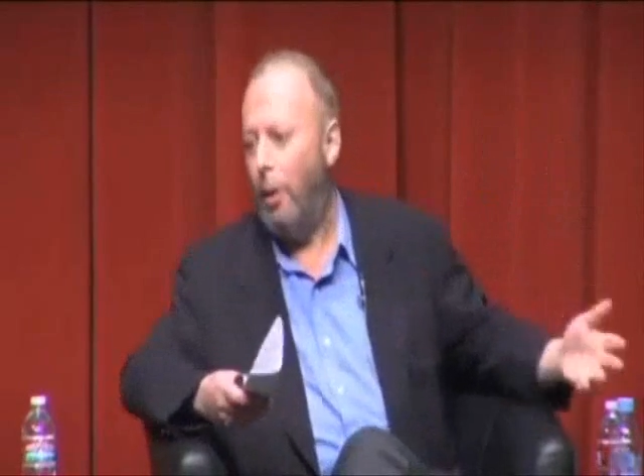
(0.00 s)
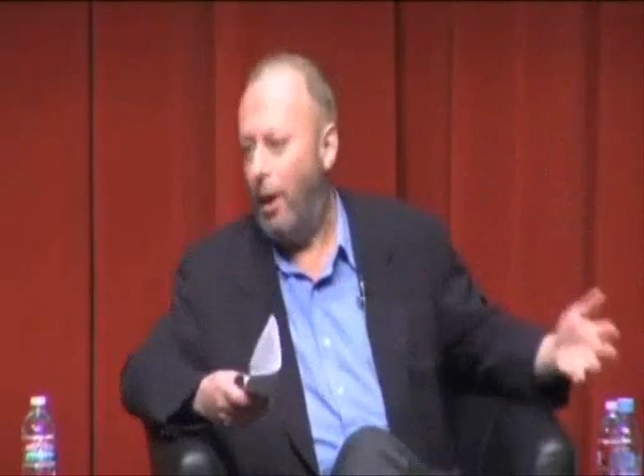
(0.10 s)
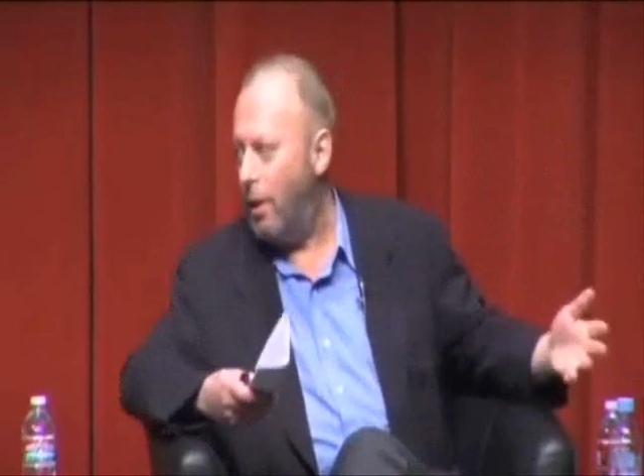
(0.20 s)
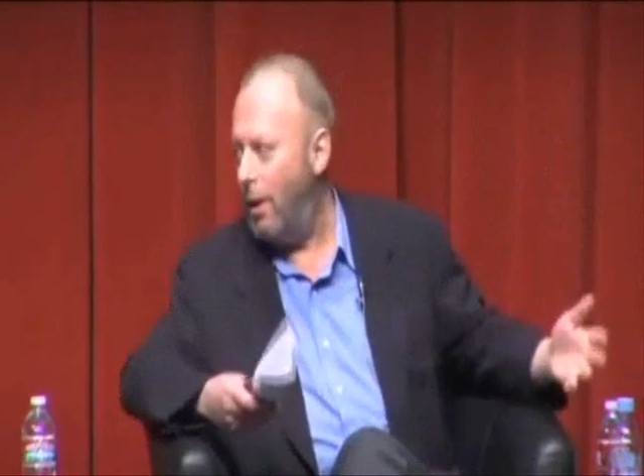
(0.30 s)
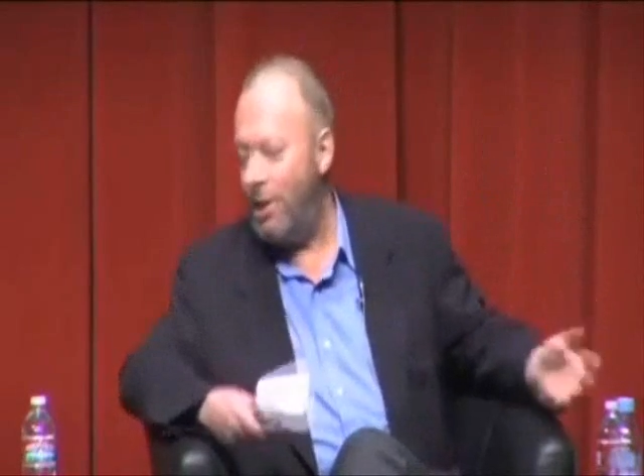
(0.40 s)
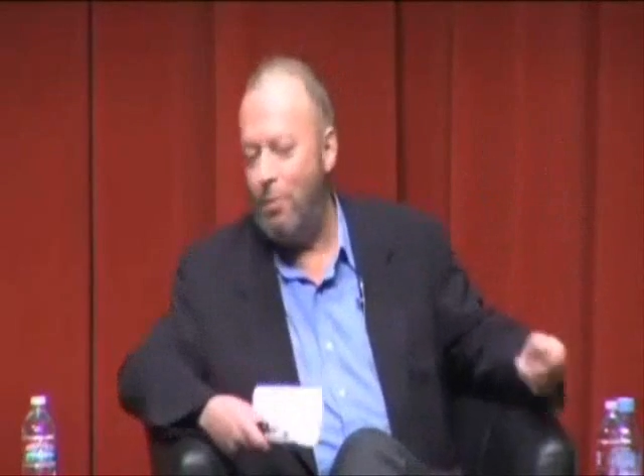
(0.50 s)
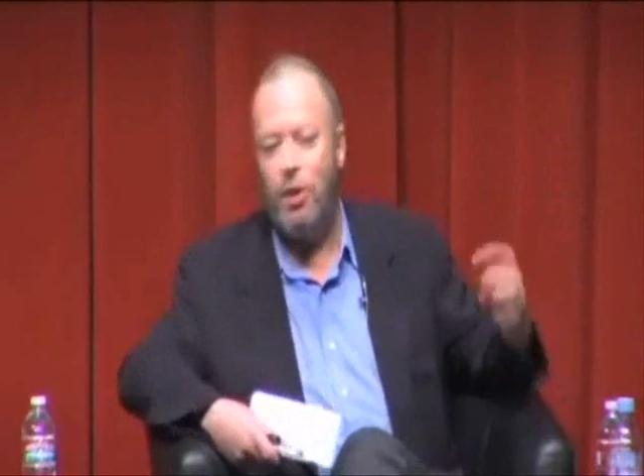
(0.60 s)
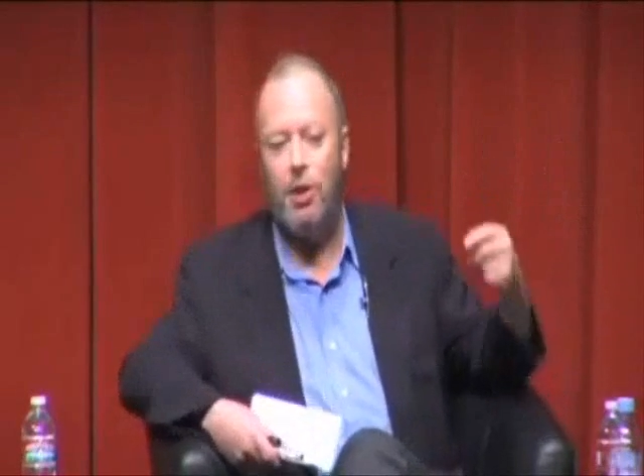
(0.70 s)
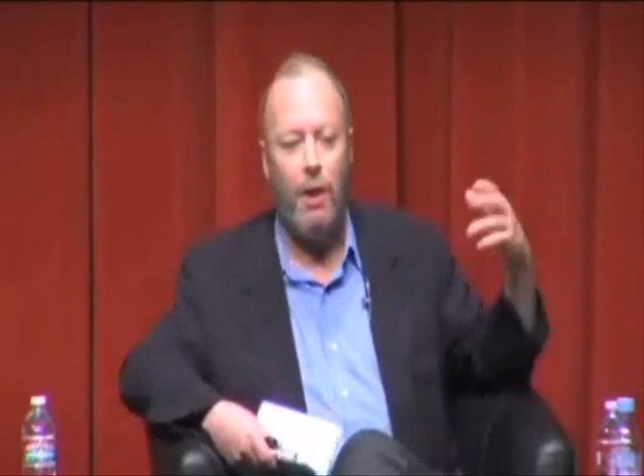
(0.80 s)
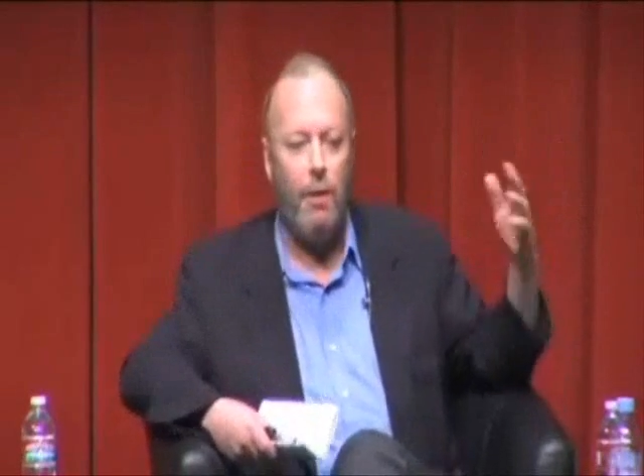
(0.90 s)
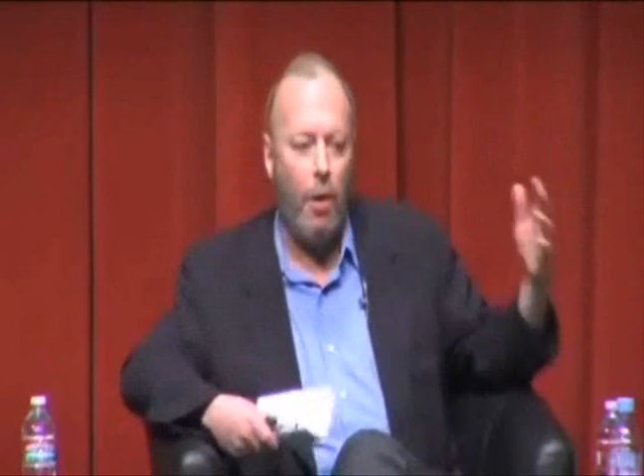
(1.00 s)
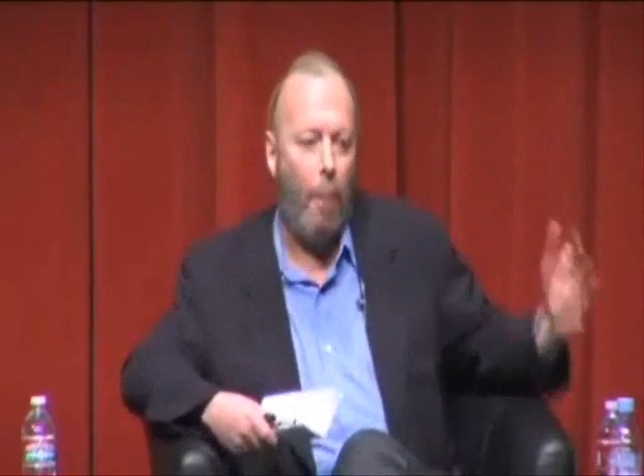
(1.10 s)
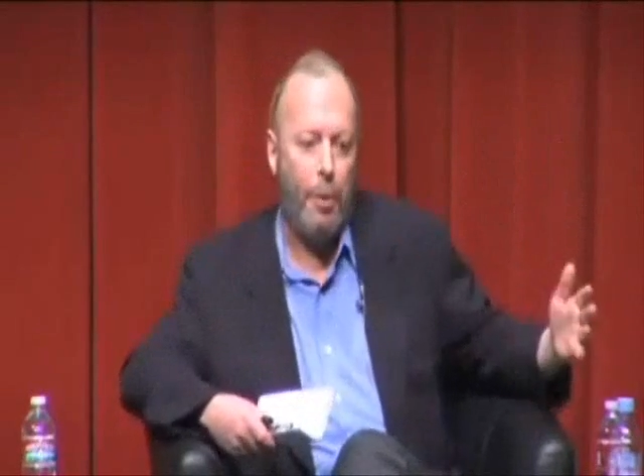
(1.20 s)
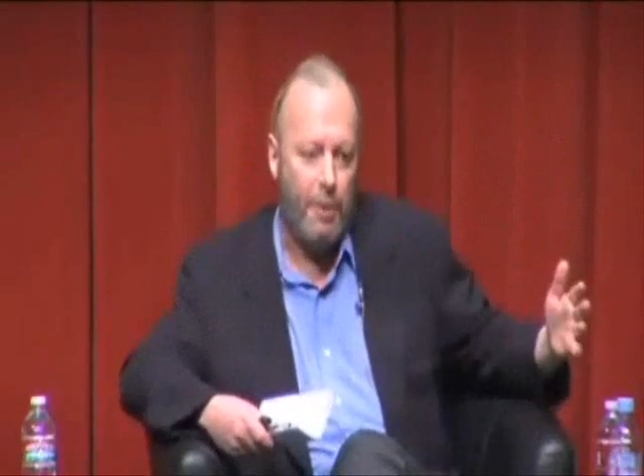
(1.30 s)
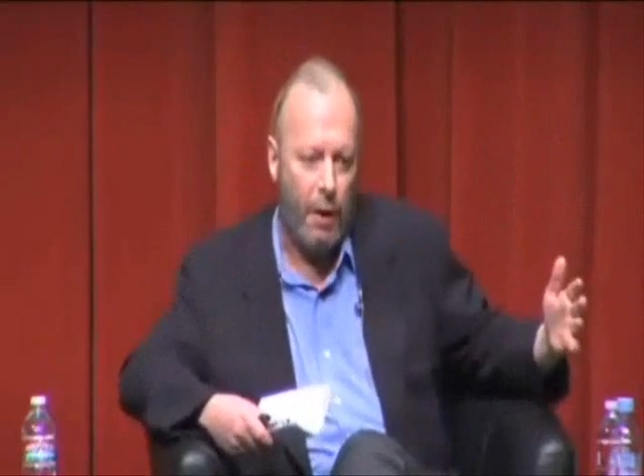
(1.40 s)
better, let's pretend the
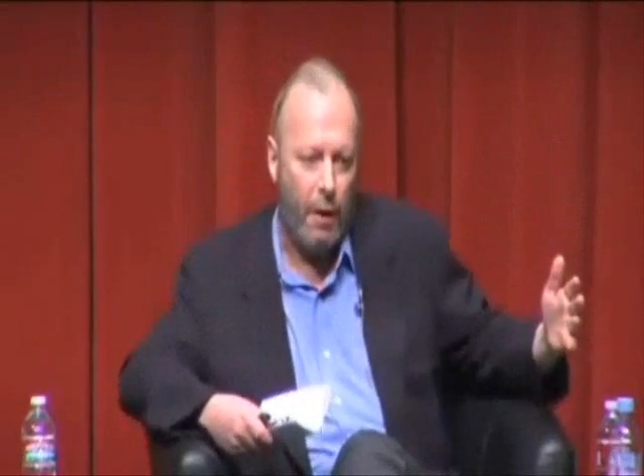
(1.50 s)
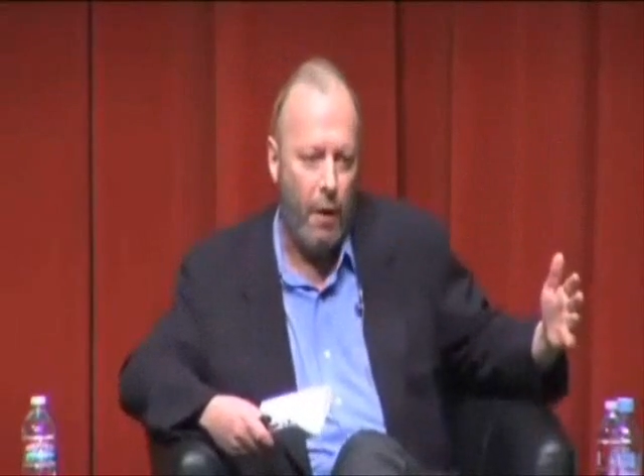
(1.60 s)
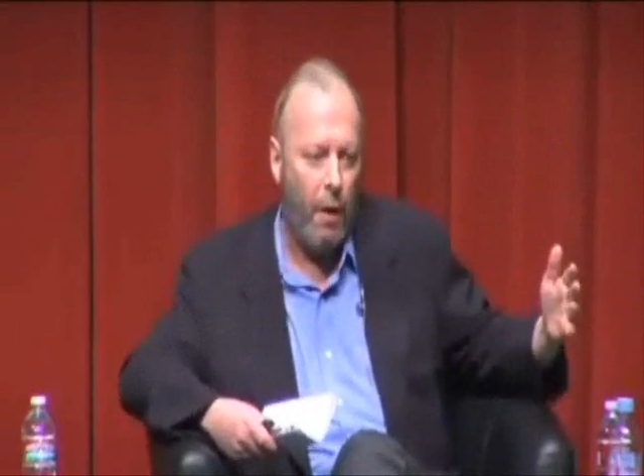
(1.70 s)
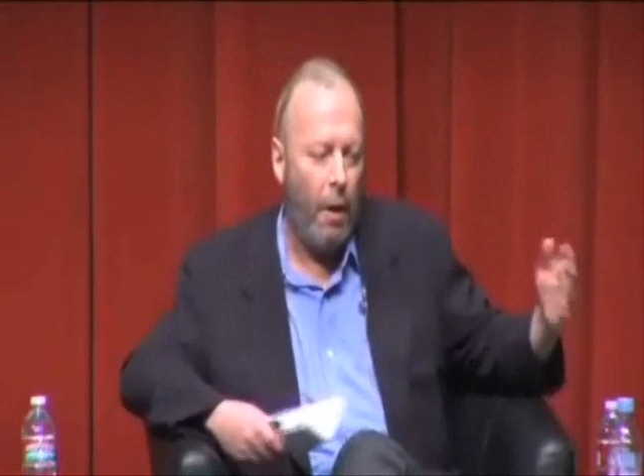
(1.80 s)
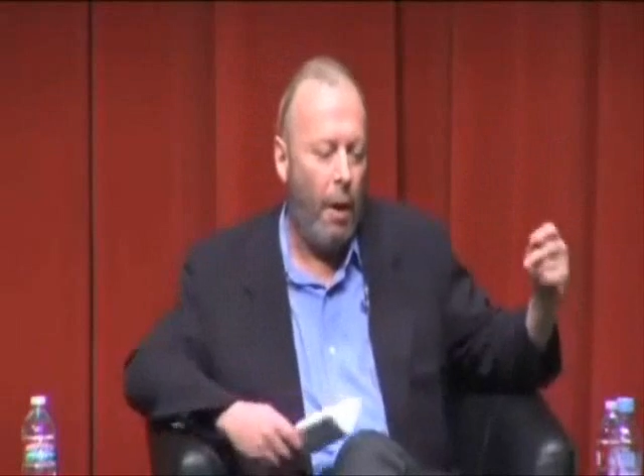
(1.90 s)
opposite.